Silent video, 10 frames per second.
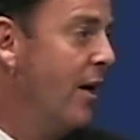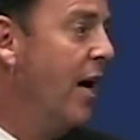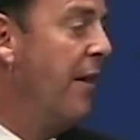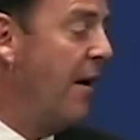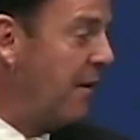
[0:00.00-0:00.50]

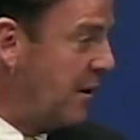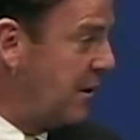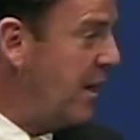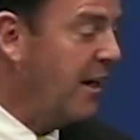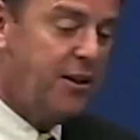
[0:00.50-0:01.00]
And then the
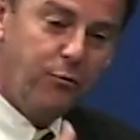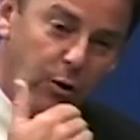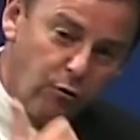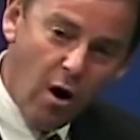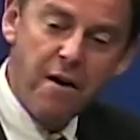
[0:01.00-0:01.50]
detective
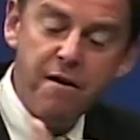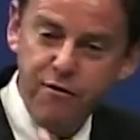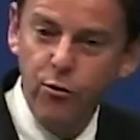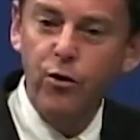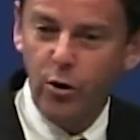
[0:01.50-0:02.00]
would run
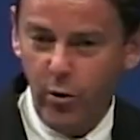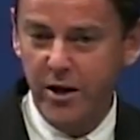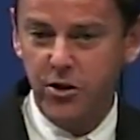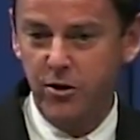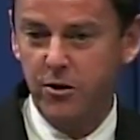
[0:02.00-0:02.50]
through the
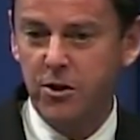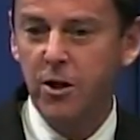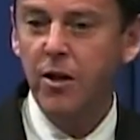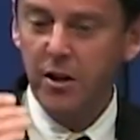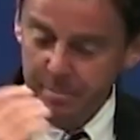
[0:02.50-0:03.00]
questions.
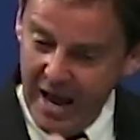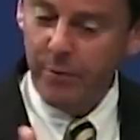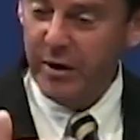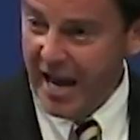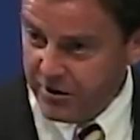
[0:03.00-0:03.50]
The man
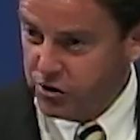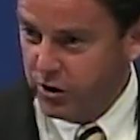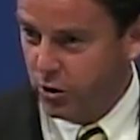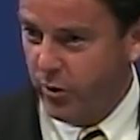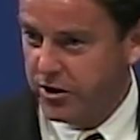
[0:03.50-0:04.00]
would answer
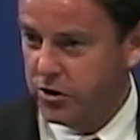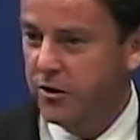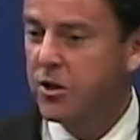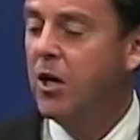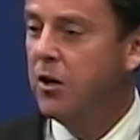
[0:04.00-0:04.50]
the
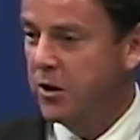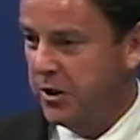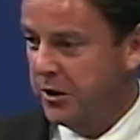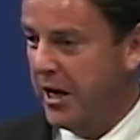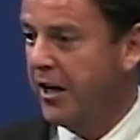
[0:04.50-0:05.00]
questions, the
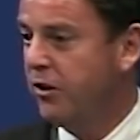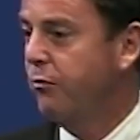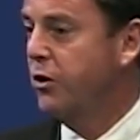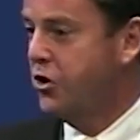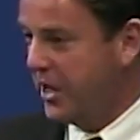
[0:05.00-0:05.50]
detective
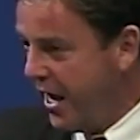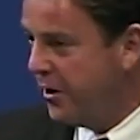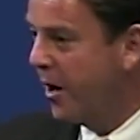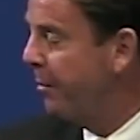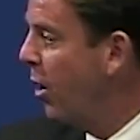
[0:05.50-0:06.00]
would stand
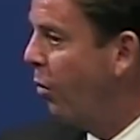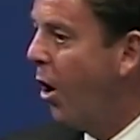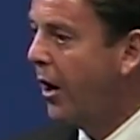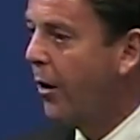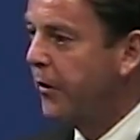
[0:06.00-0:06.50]
up,
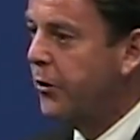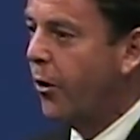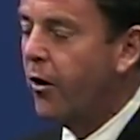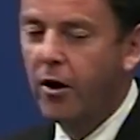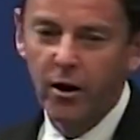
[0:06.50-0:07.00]
walk out the
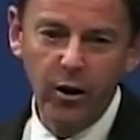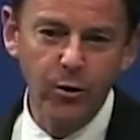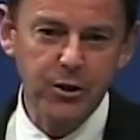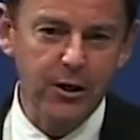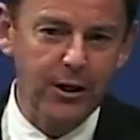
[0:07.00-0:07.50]
door,
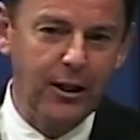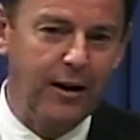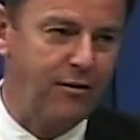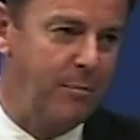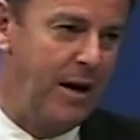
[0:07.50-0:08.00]
close it, and
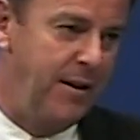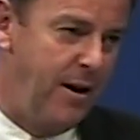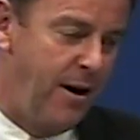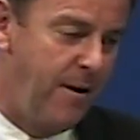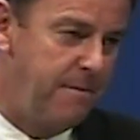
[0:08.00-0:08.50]
leave the man
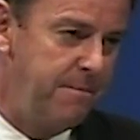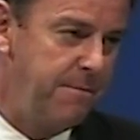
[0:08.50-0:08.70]
there.